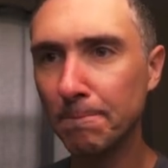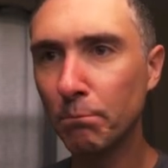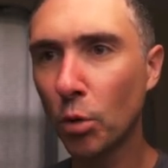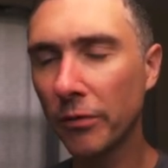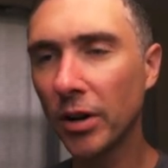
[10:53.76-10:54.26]

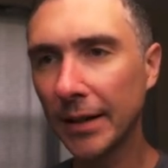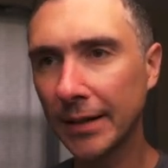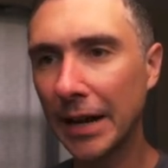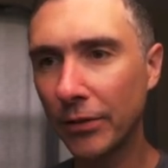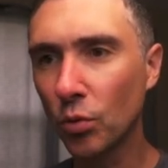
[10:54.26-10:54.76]
more of a
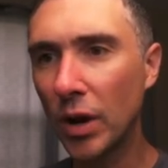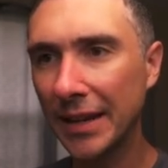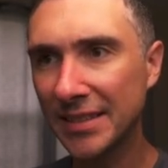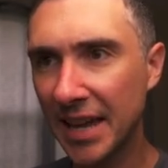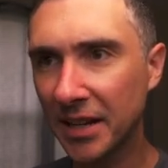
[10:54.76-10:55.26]
kind of a
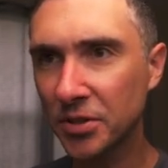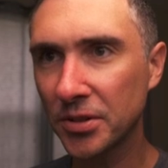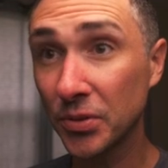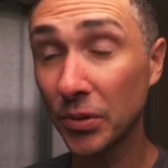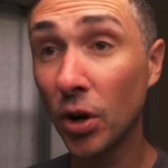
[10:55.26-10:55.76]
rugged texture,
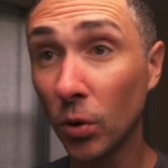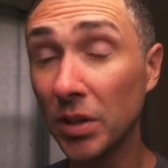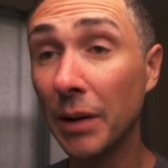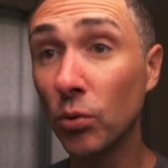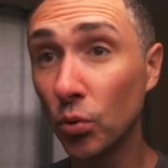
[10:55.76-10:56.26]
so it'll
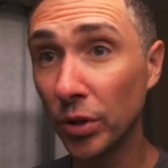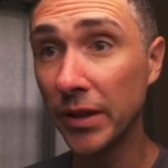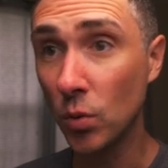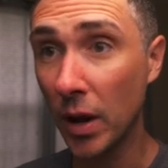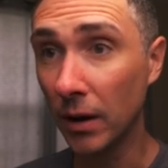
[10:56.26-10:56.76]
hold up
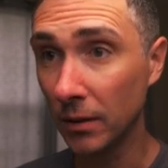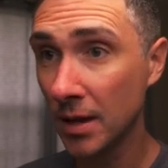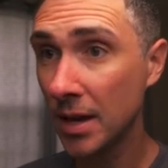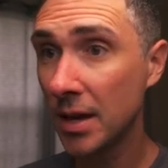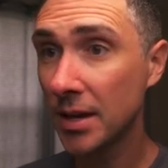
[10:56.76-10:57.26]
really well.
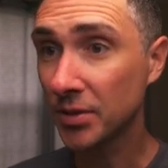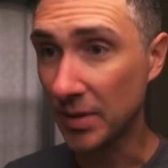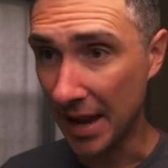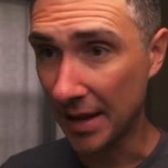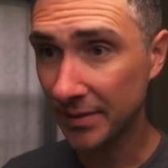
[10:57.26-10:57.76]
So
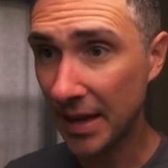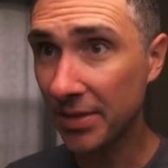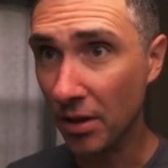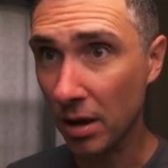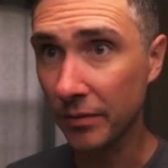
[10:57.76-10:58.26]
yeah, they
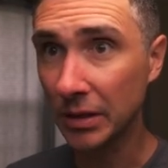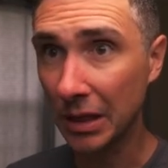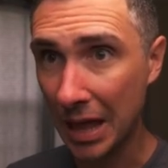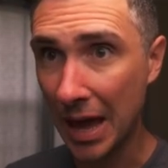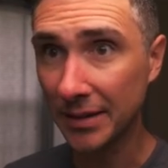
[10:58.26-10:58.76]
thought of a
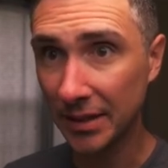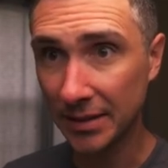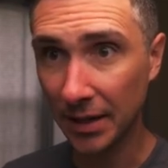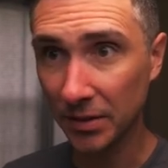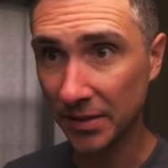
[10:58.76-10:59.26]
lot of
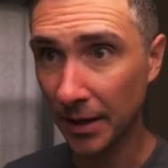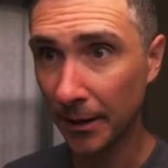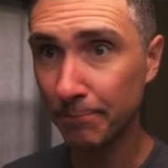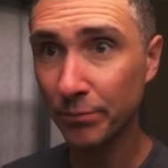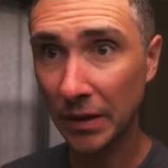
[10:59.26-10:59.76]
details
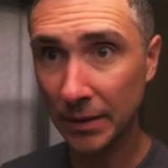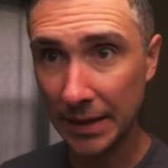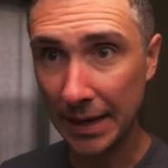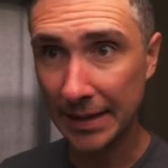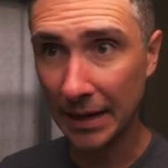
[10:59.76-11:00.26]
there.
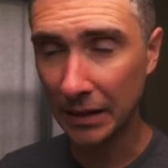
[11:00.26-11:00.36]
Like that a